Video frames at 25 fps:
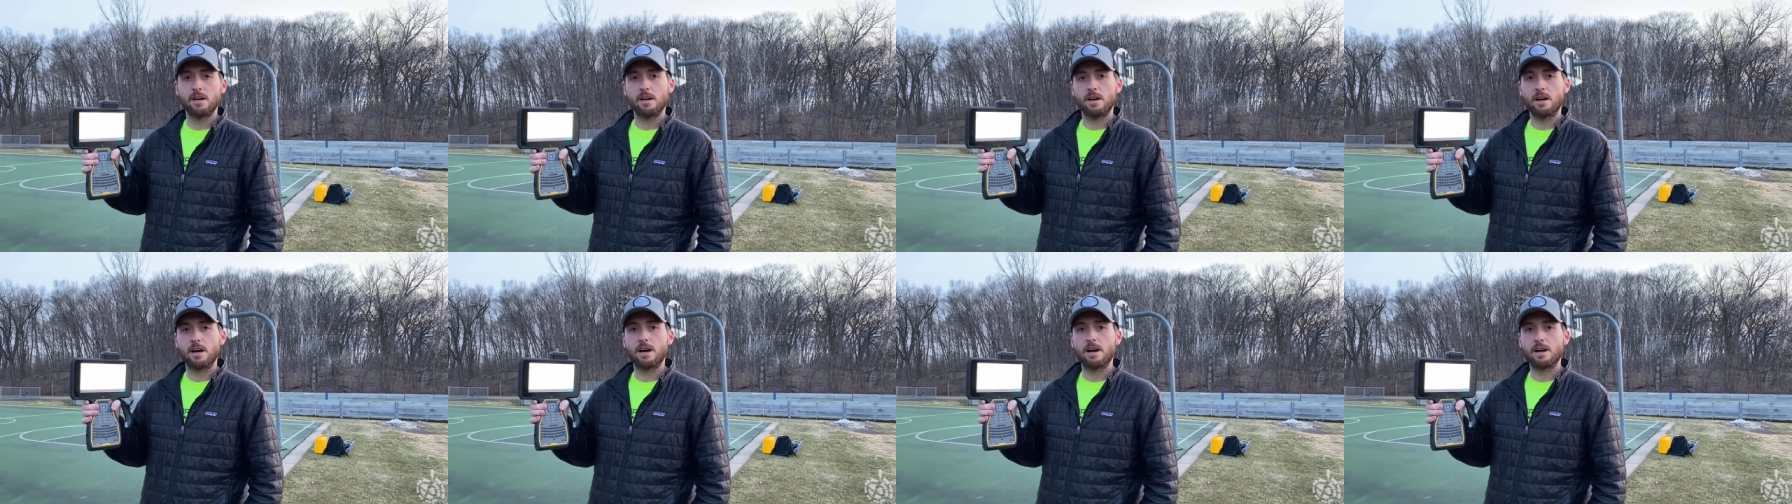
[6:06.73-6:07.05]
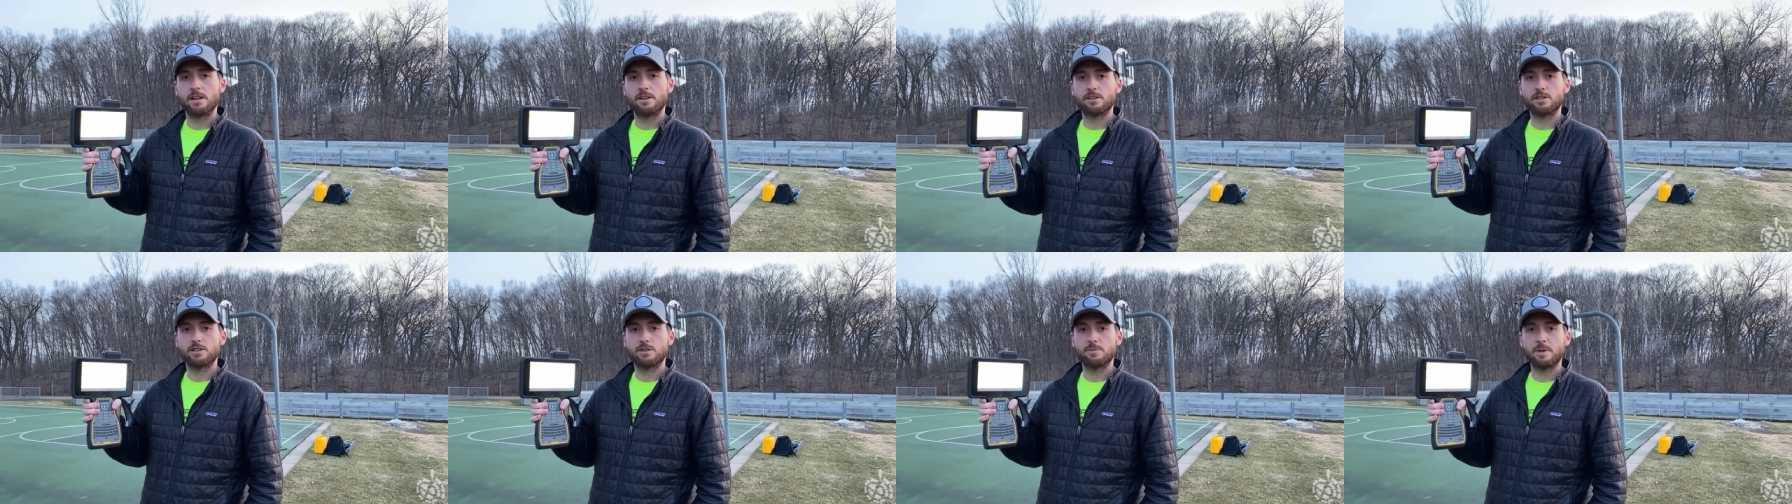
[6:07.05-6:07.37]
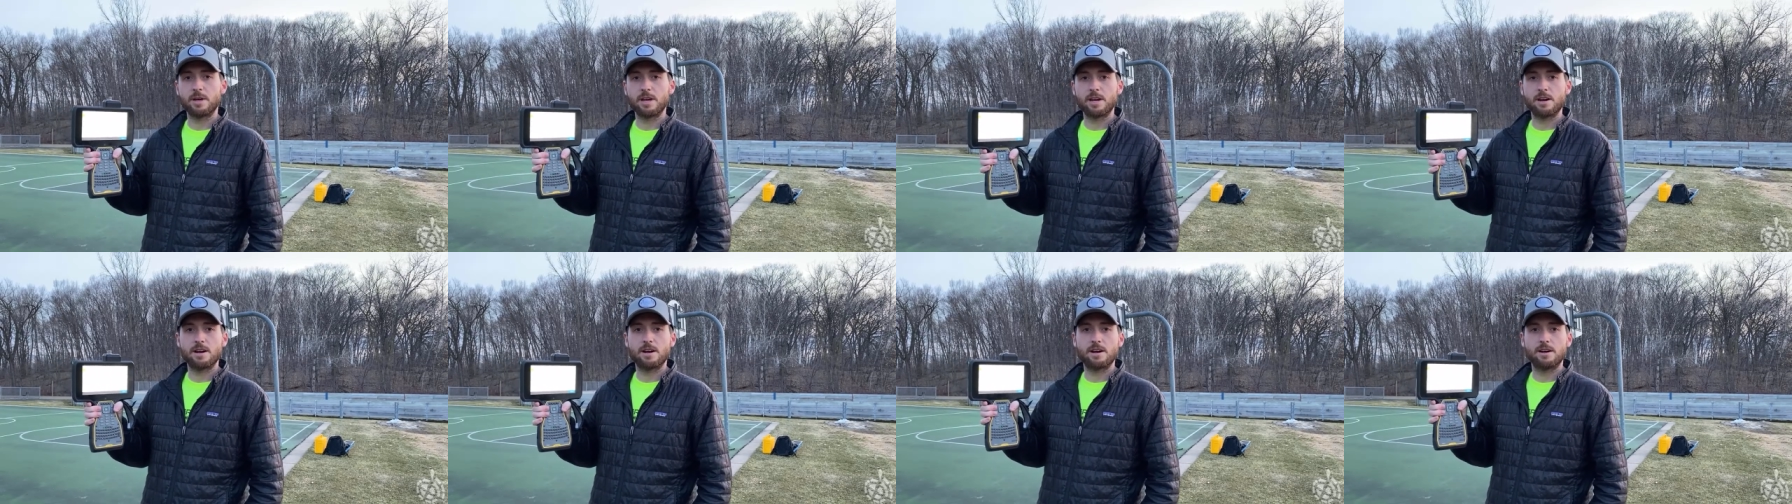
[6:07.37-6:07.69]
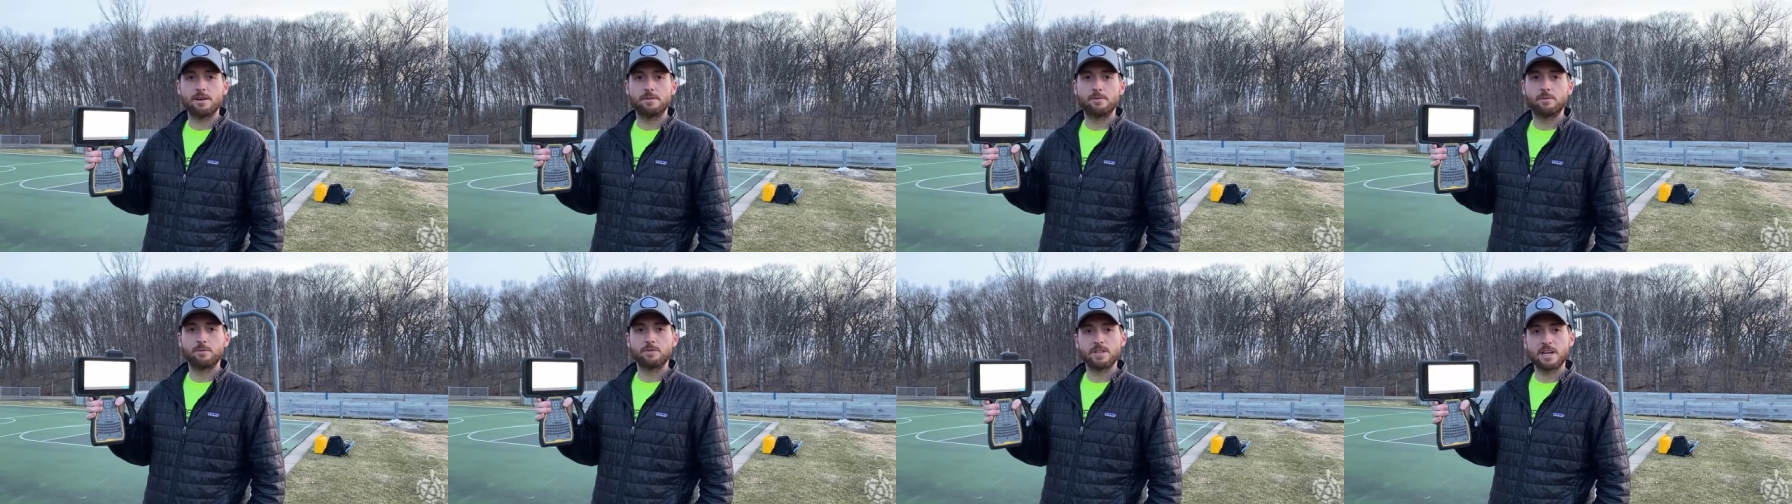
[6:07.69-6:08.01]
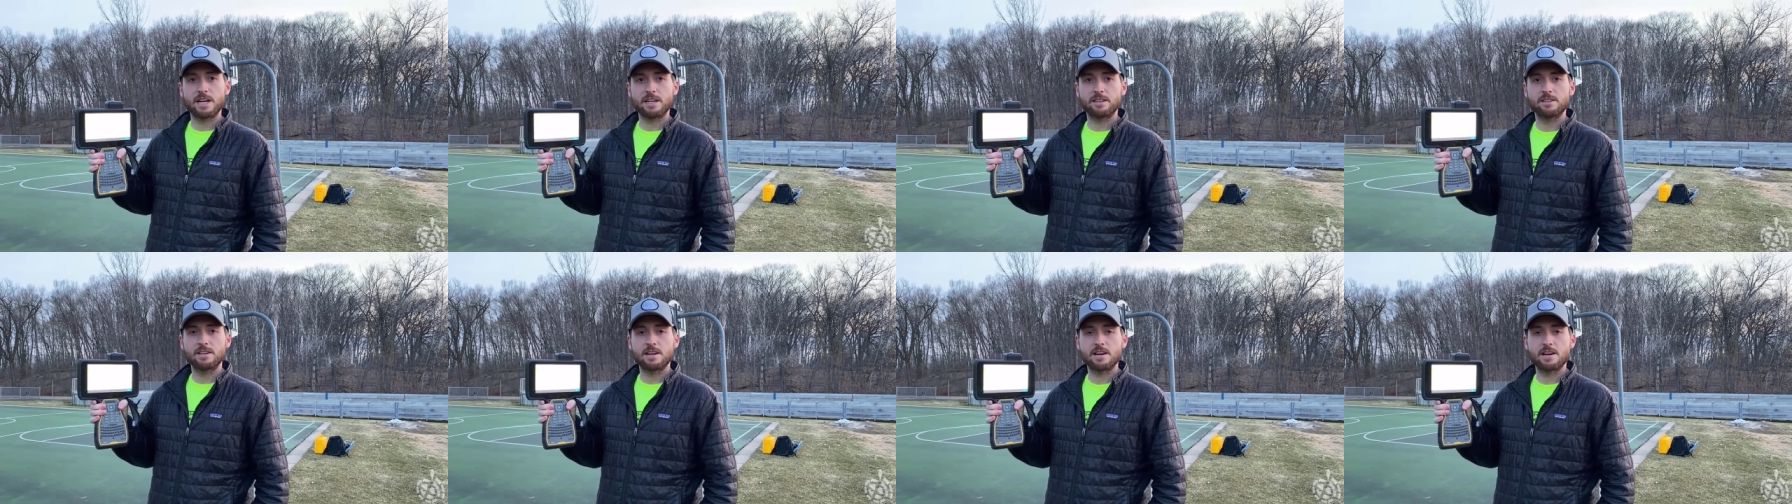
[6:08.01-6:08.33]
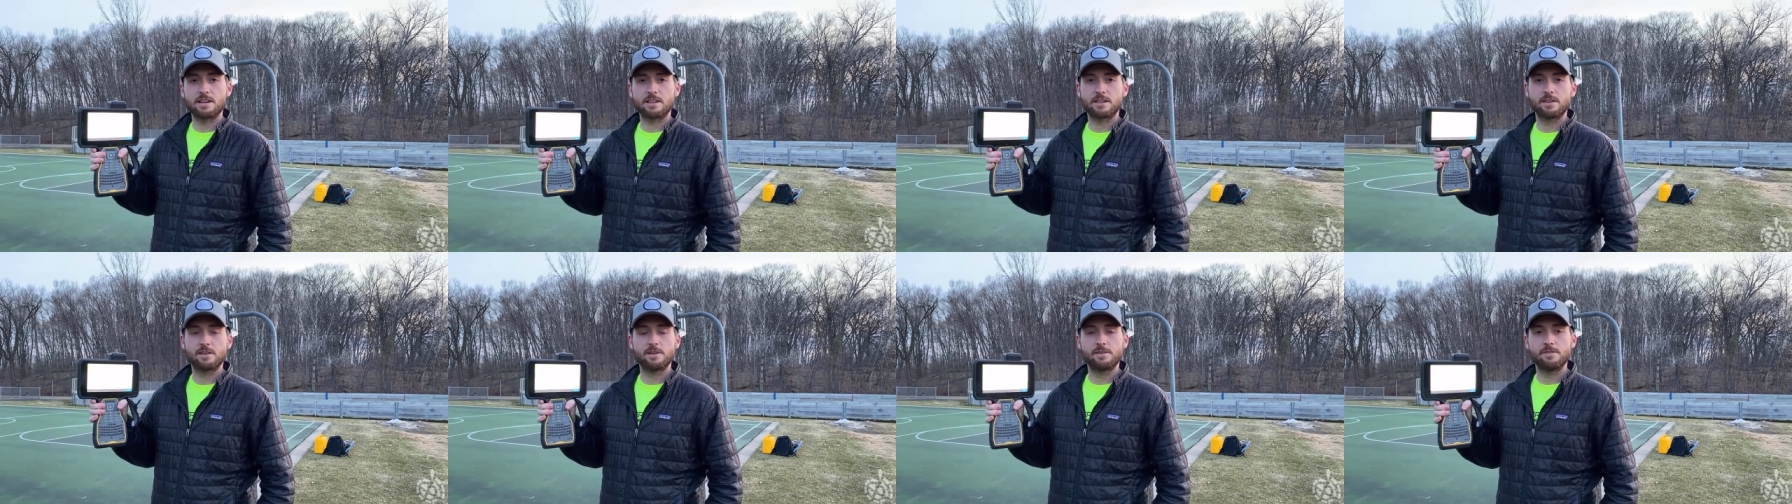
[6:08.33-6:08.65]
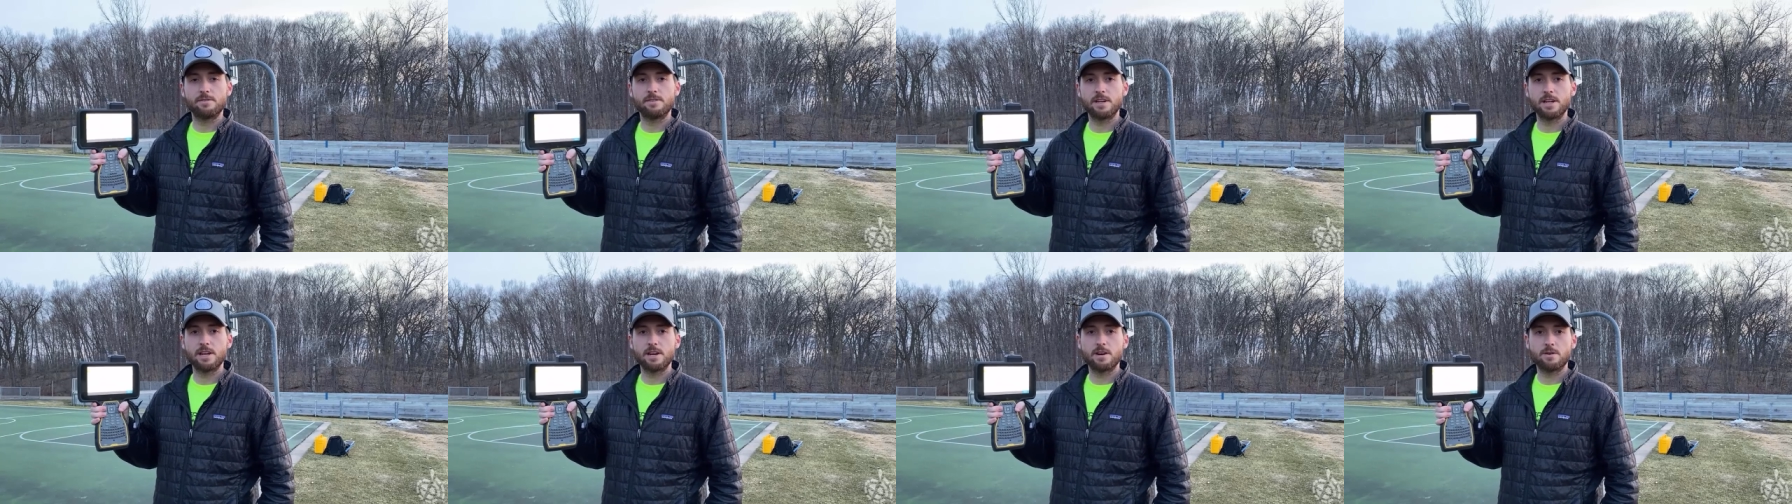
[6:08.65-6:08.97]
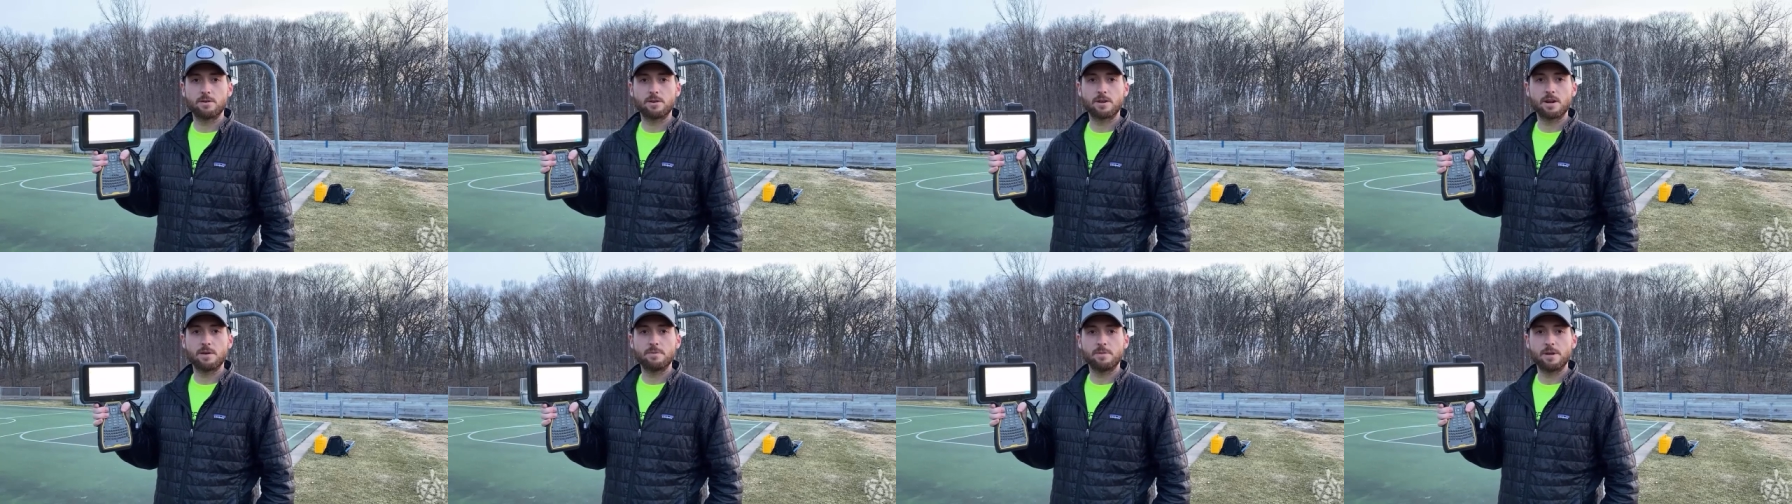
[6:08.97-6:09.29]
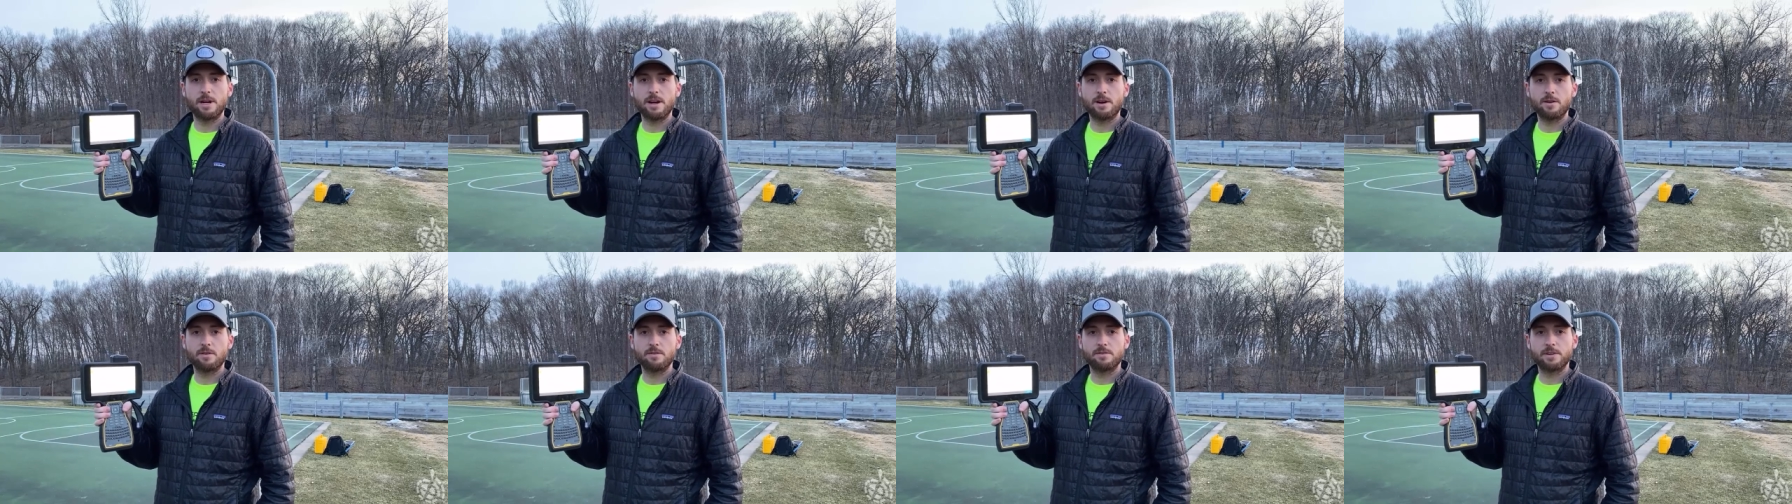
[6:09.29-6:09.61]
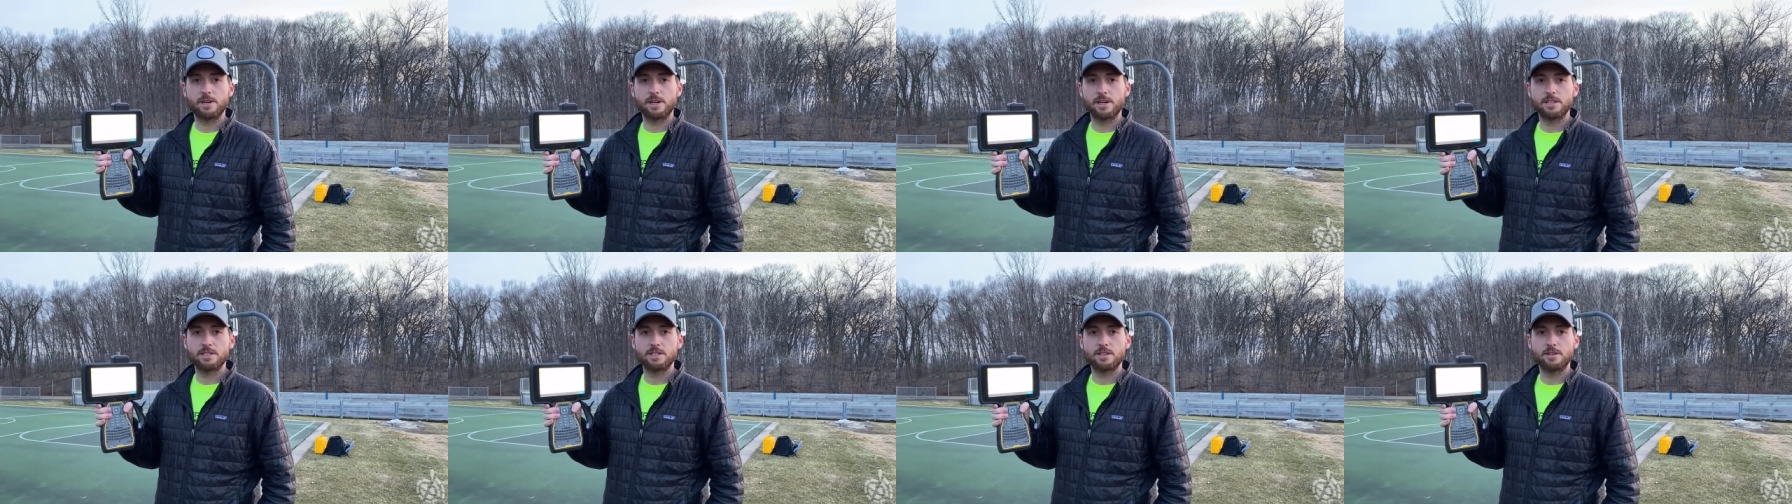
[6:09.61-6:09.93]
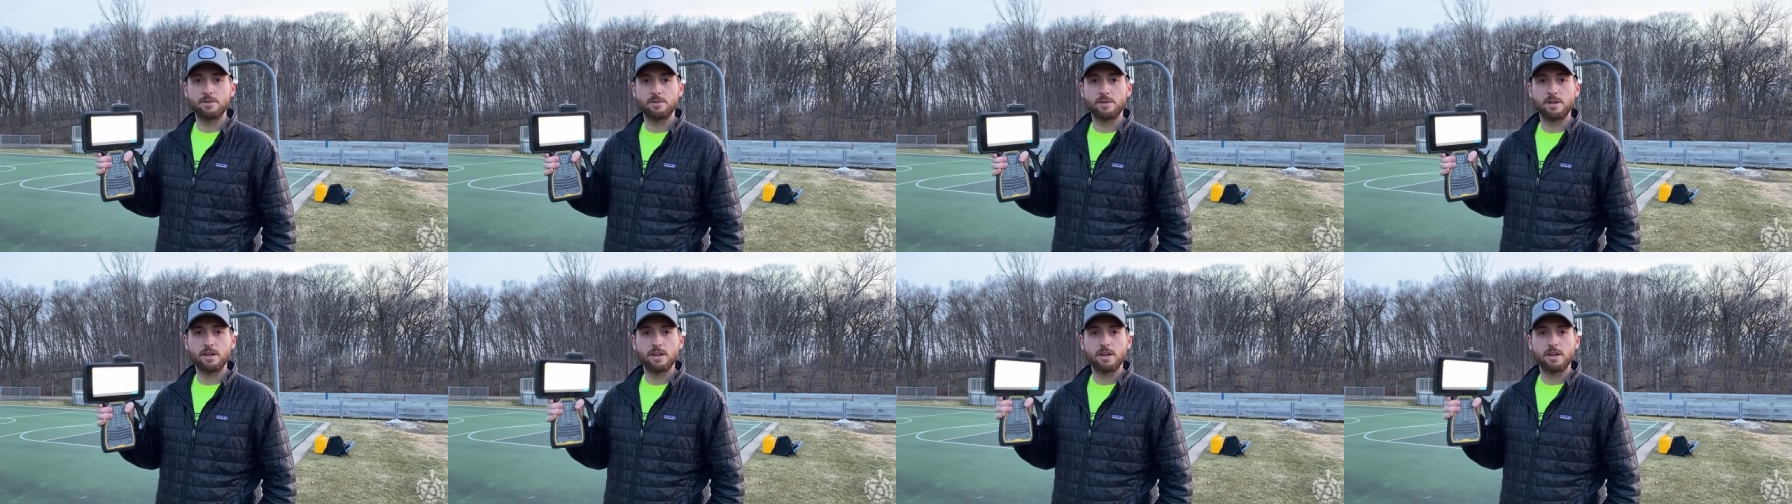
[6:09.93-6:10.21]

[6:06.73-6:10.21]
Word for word: Uh, there should be a Tech Talk video coming out very soon